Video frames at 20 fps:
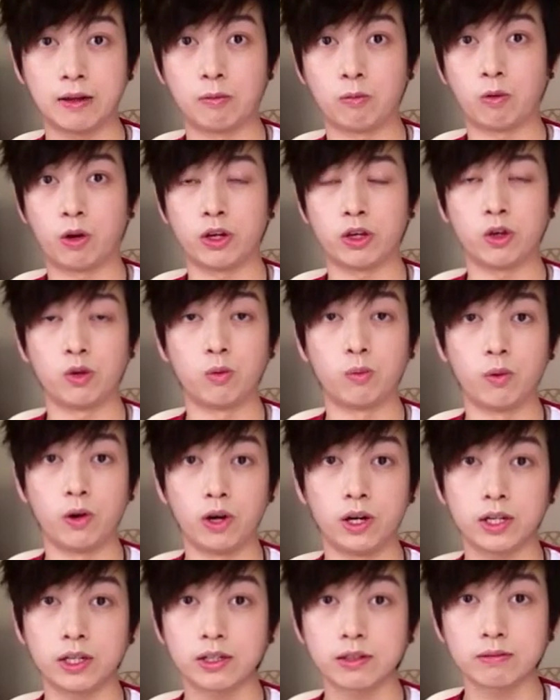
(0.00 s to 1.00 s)
and what you
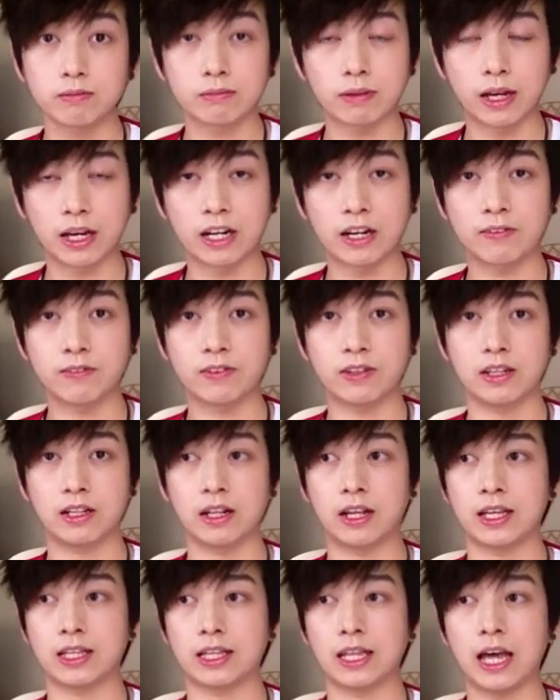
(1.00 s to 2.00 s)
want and everything
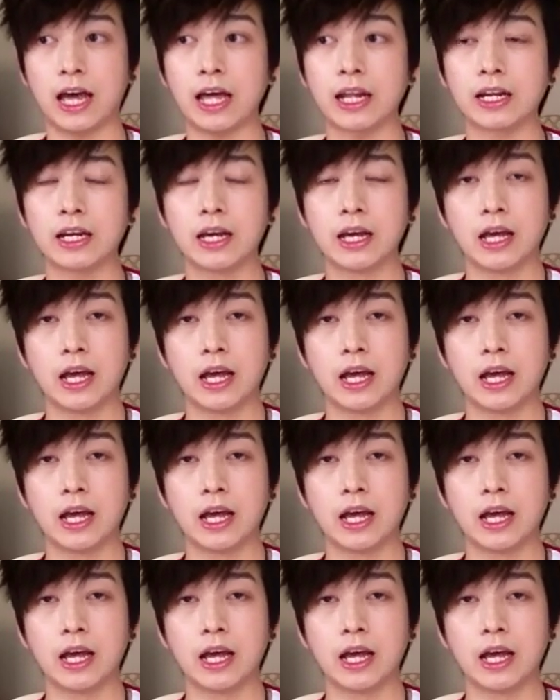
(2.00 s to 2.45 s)
like that.